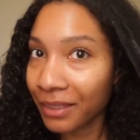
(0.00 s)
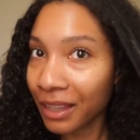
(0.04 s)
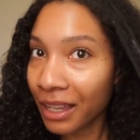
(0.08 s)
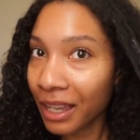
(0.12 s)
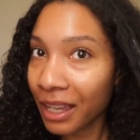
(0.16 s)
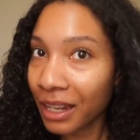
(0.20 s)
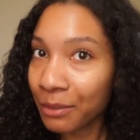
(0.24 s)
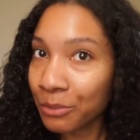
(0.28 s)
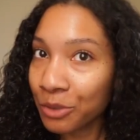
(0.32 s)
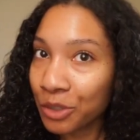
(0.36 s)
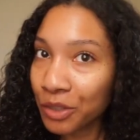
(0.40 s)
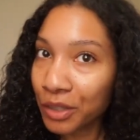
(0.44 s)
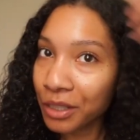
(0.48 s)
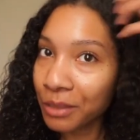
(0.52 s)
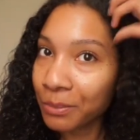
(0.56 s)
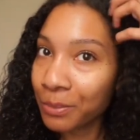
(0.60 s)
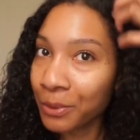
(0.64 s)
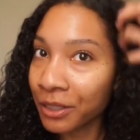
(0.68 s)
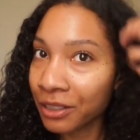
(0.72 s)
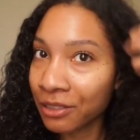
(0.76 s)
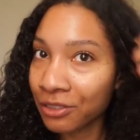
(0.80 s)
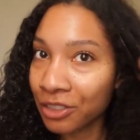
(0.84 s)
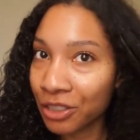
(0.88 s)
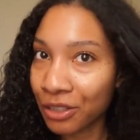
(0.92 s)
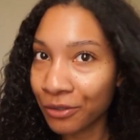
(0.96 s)
And I'm just going to
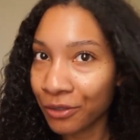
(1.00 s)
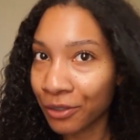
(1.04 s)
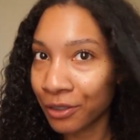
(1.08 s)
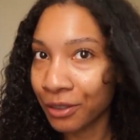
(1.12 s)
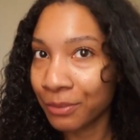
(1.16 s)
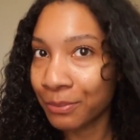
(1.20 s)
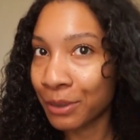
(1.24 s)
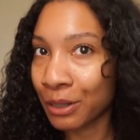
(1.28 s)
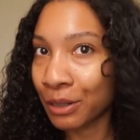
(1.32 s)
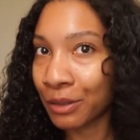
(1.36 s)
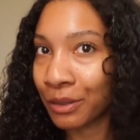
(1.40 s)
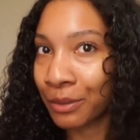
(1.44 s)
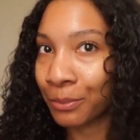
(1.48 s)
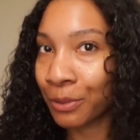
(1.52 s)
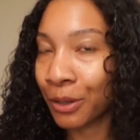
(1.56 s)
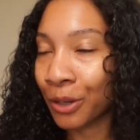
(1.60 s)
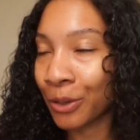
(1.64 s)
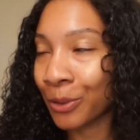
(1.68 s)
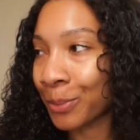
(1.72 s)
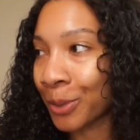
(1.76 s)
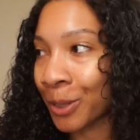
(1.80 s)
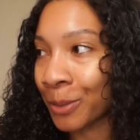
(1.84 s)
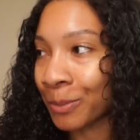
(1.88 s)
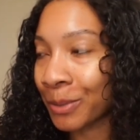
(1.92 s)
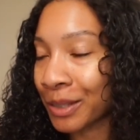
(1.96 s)
put it in just for comparison
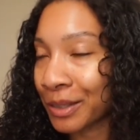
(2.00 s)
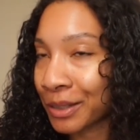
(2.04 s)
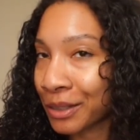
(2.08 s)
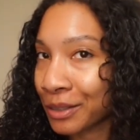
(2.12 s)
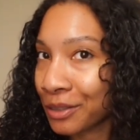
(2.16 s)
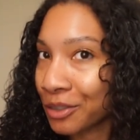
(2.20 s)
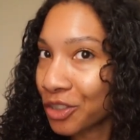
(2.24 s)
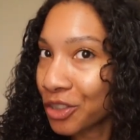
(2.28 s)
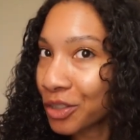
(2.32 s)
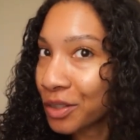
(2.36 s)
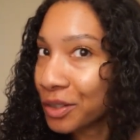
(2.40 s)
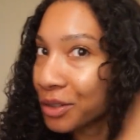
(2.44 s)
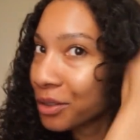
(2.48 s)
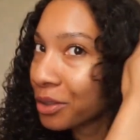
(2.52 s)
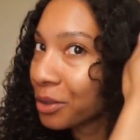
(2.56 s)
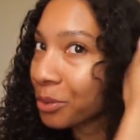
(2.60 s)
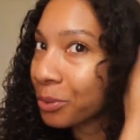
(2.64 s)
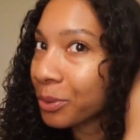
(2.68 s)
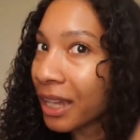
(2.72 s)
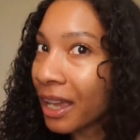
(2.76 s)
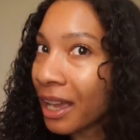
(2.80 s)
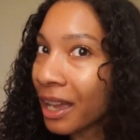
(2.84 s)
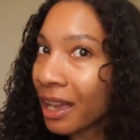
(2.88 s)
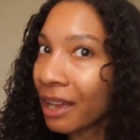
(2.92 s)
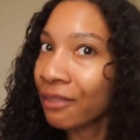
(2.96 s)
product purposes, just so that
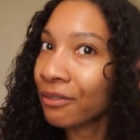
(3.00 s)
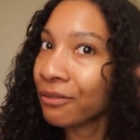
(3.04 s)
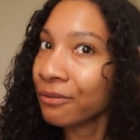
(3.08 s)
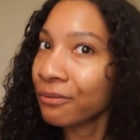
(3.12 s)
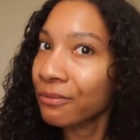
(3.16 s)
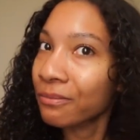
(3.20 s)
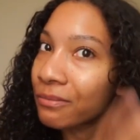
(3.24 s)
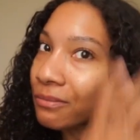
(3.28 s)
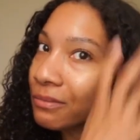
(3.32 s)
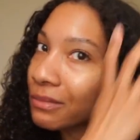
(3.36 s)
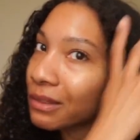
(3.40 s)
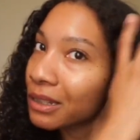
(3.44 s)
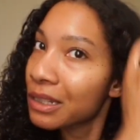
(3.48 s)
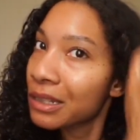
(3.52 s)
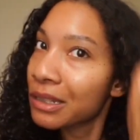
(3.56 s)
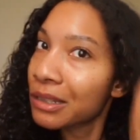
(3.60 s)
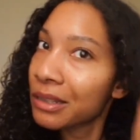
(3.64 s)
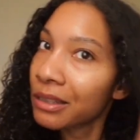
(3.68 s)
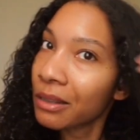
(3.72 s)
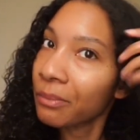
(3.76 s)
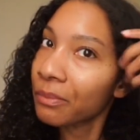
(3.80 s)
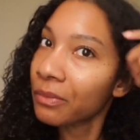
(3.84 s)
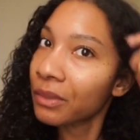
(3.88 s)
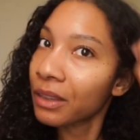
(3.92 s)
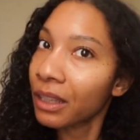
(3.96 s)
we have
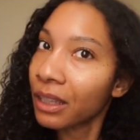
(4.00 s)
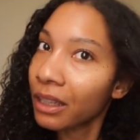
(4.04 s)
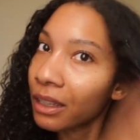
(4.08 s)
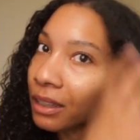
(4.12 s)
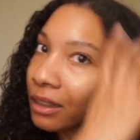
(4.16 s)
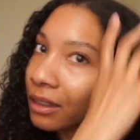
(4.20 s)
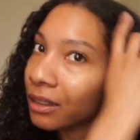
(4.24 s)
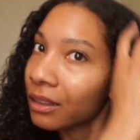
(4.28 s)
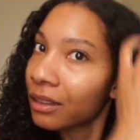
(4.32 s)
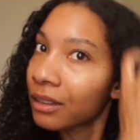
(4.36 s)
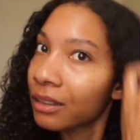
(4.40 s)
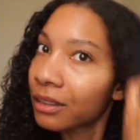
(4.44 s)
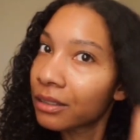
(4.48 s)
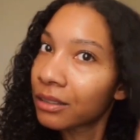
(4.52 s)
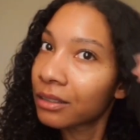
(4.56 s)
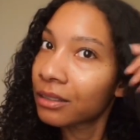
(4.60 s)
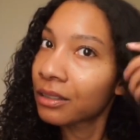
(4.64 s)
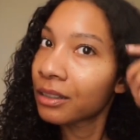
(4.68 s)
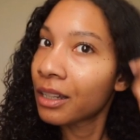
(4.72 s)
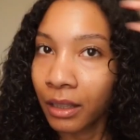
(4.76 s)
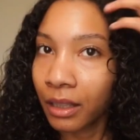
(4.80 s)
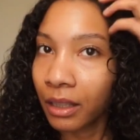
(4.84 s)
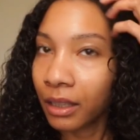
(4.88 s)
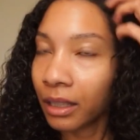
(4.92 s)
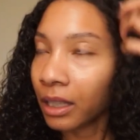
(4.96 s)
something.
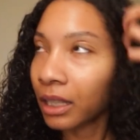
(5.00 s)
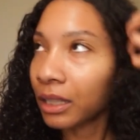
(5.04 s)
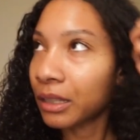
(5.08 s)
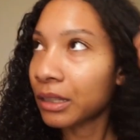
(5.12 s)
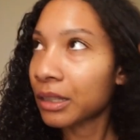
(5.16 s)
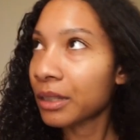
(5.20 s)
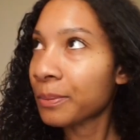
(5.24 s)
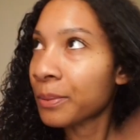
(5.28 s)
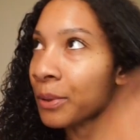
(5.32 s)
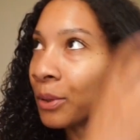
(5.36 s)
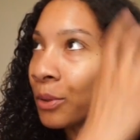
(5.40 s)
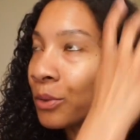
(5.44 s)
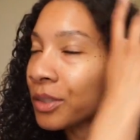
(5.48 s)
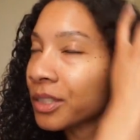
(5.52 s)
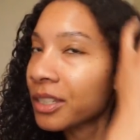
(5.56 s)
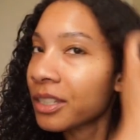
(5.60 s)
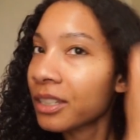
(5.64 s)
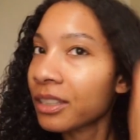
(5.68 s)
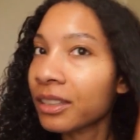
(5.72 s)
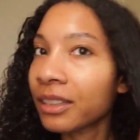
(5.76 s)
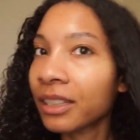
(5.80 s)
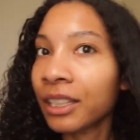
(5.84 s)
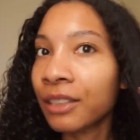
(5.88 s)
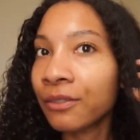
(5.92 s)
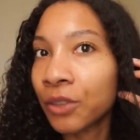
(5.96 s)
It's supposed
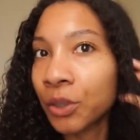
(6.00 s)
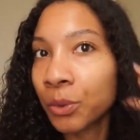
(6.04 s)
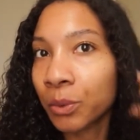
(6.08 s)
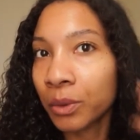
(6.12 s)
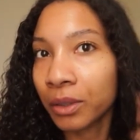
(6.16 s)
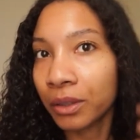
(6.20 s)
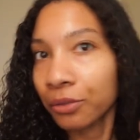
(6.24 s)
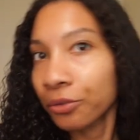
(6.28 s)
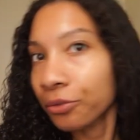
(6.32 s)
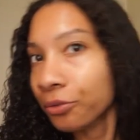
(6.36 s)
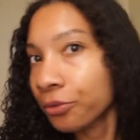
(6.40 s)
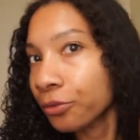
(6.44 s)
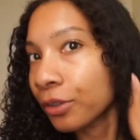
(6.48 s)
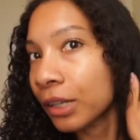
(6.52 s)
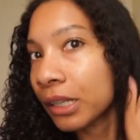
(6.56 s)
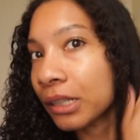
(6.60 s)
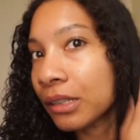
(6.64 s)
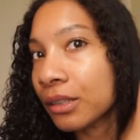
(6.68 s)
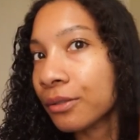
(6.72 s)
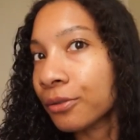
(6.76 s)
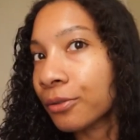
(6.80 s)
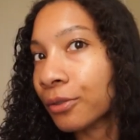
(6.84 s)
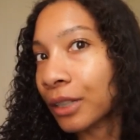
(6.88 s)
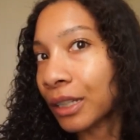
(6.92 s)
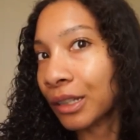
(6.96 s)
to leave you with
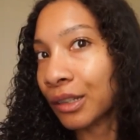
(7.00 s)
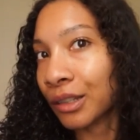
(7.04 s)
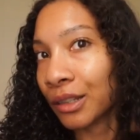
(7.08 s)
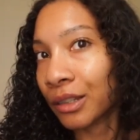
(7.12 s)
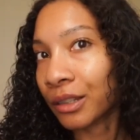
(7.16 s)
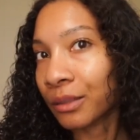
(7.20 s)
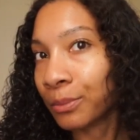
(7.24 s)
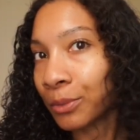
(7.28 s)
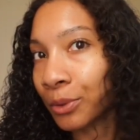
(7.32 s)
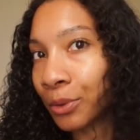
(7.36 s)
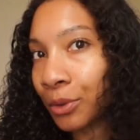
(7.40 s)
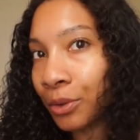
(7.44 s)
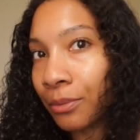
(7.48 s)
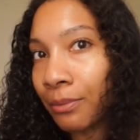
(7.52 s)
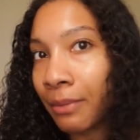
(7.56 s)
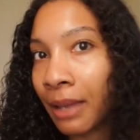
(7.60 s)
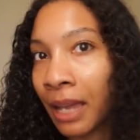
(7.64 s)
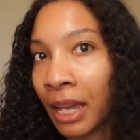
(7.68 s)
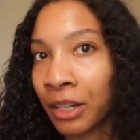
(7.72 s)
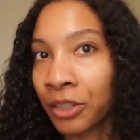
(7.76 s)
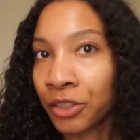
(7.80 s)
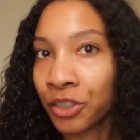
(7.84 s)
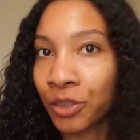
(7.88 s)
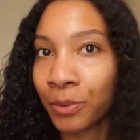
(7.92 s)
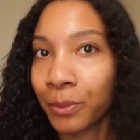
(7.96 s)
frizz-free, smooth,
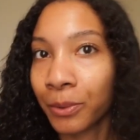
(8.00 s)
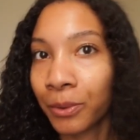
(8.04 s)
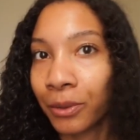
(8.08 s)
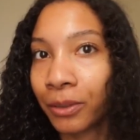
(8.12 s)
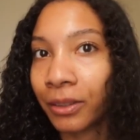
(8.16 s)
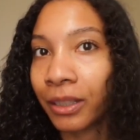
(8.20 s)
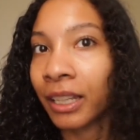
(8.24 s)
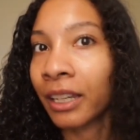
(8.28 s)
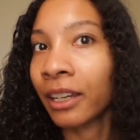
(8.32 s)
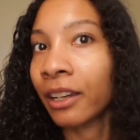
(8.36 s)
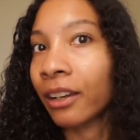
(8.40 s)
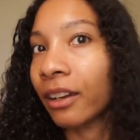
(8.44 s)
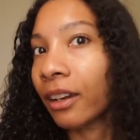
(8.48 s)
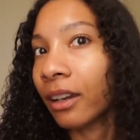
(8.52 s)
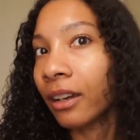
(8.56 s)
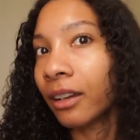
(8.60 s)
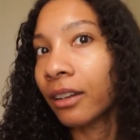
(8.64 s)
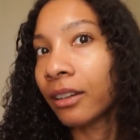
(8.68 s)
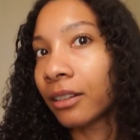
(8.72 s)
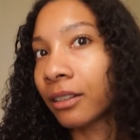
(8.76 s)
manageable hair.